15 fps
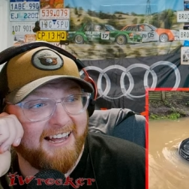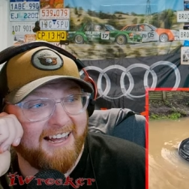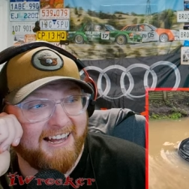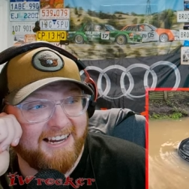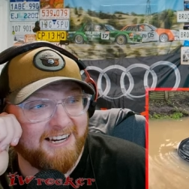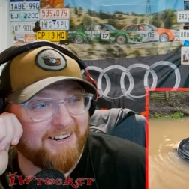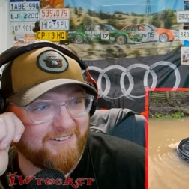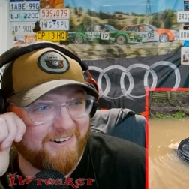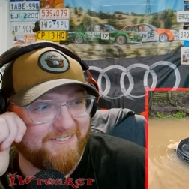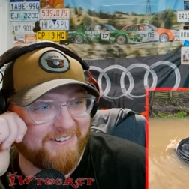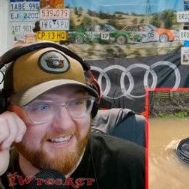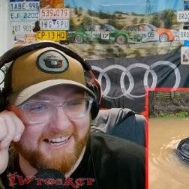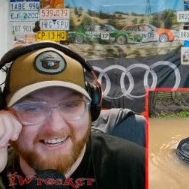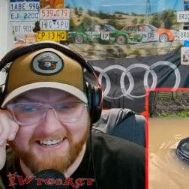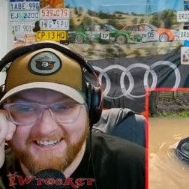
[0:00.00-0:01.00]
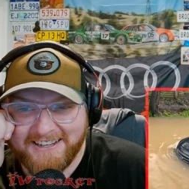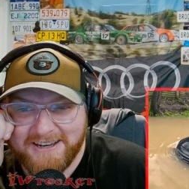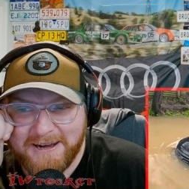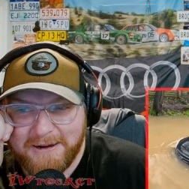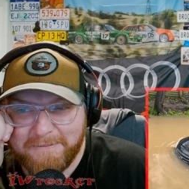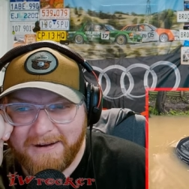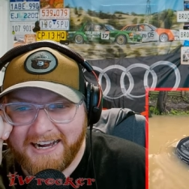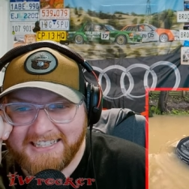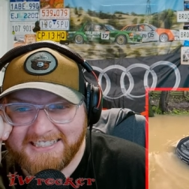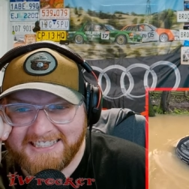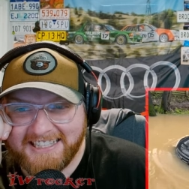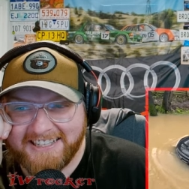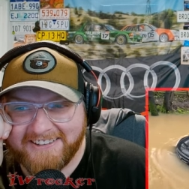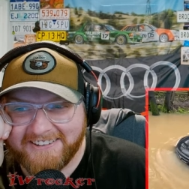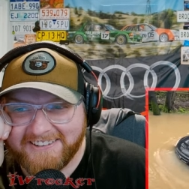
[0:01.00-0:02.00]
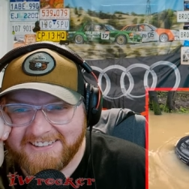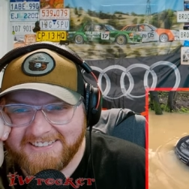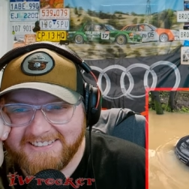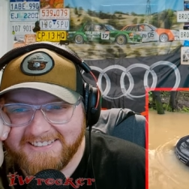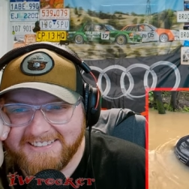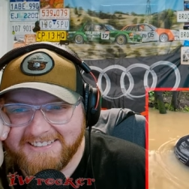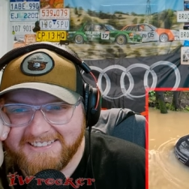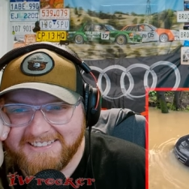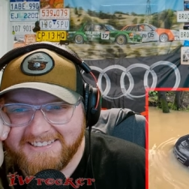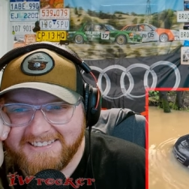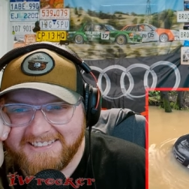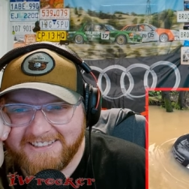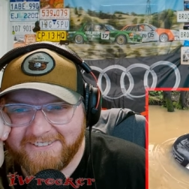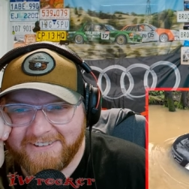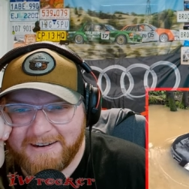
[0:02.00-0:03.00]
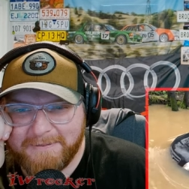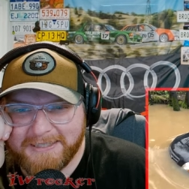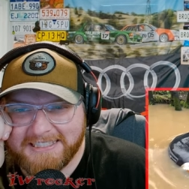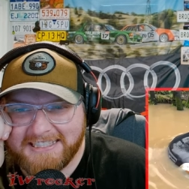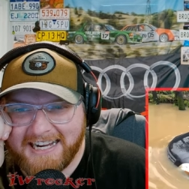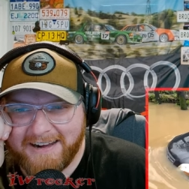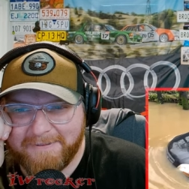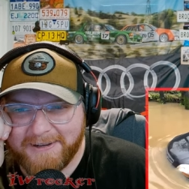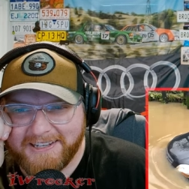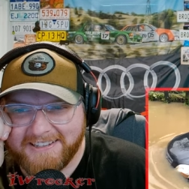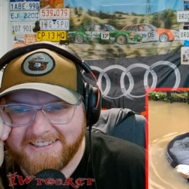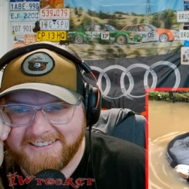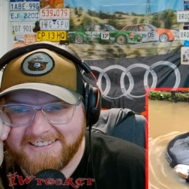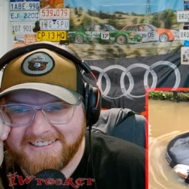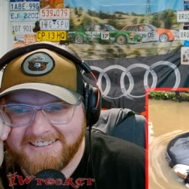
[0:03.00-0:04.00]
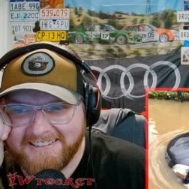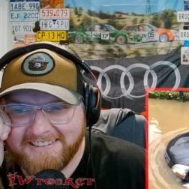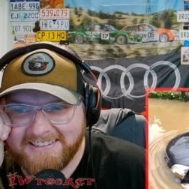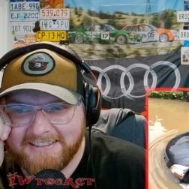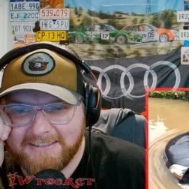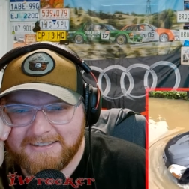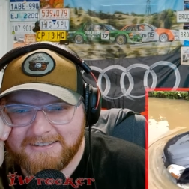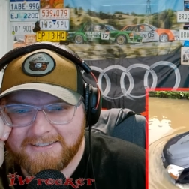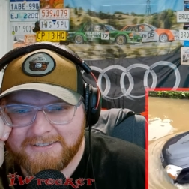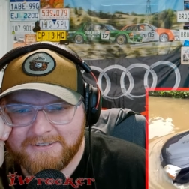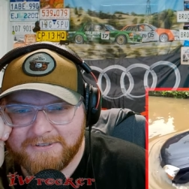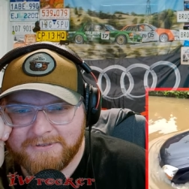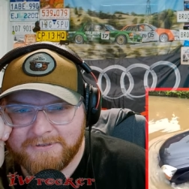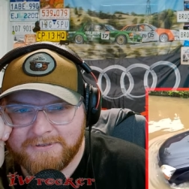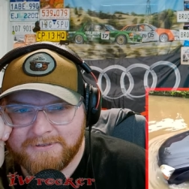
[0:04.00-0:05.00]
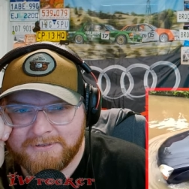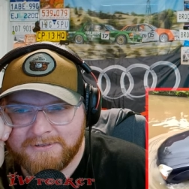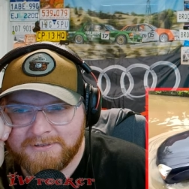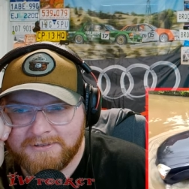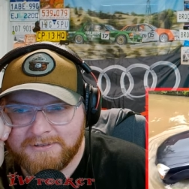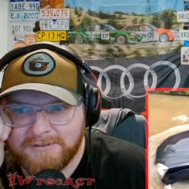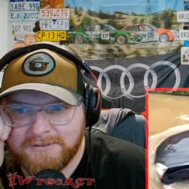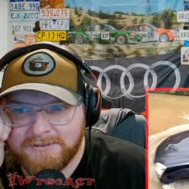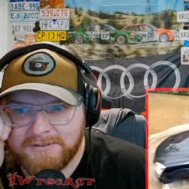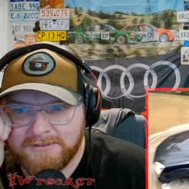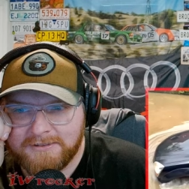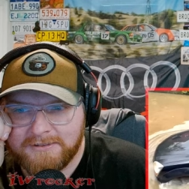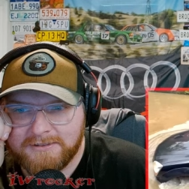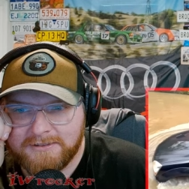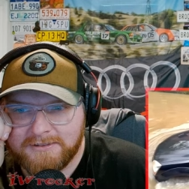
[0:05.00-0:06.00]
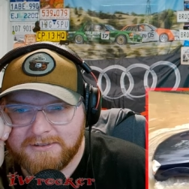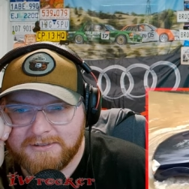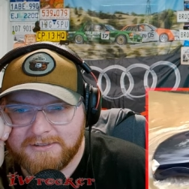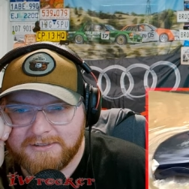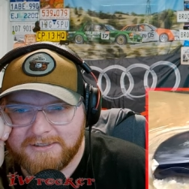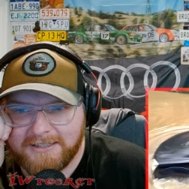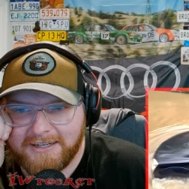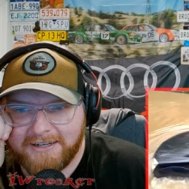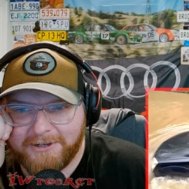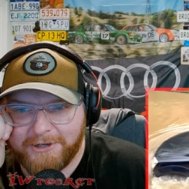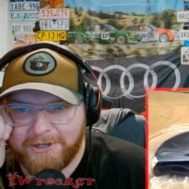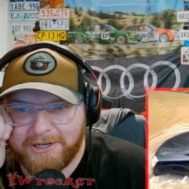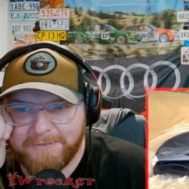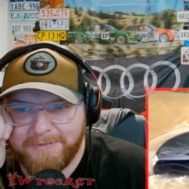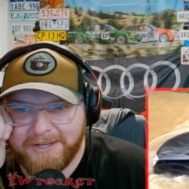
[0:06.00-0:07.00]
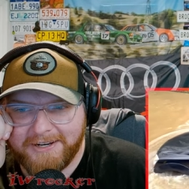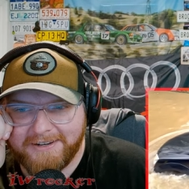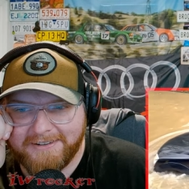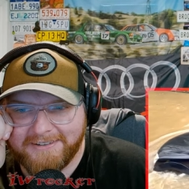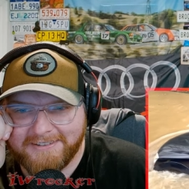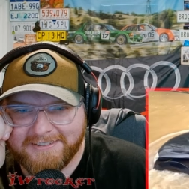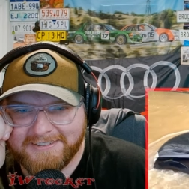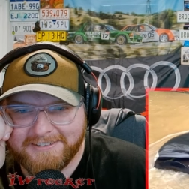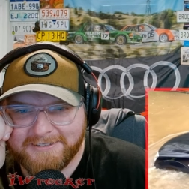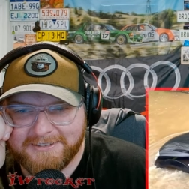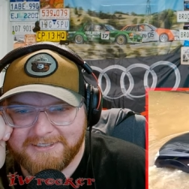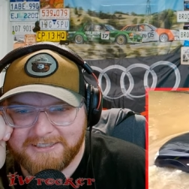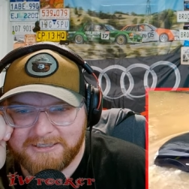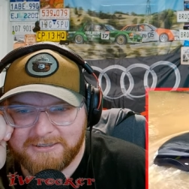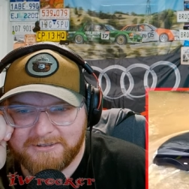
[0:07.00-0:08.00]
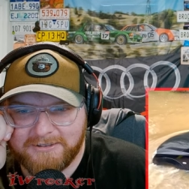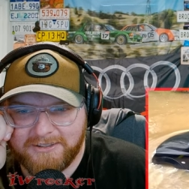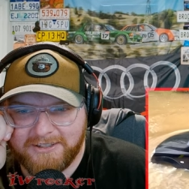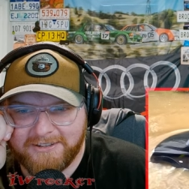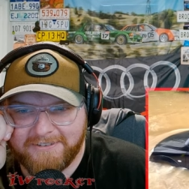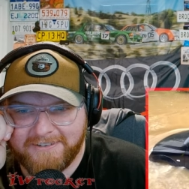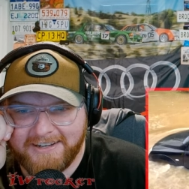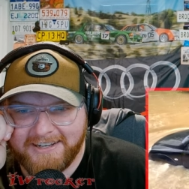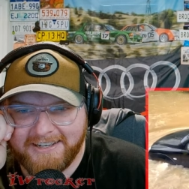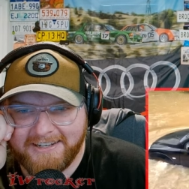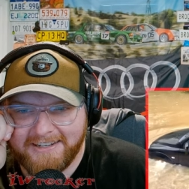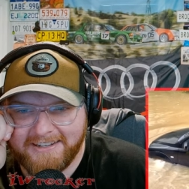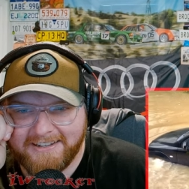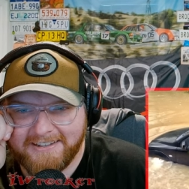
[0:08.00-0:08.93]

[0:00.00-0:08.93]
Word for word: I agree with that bystander. Don't want to be stopping. Don't stop, mate. Nah. Go. Yeah, you're committed. Just let her ride.